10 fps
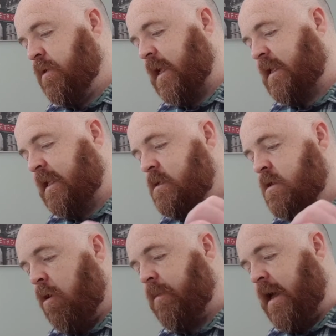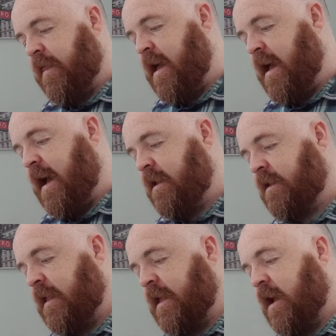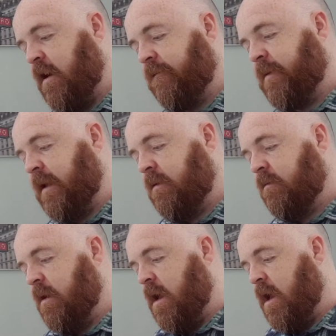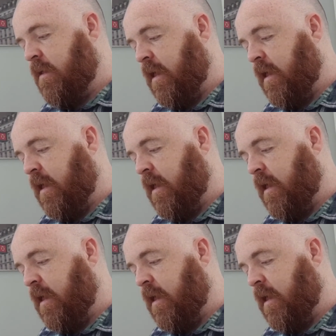that it's not by their hand that they have been uh,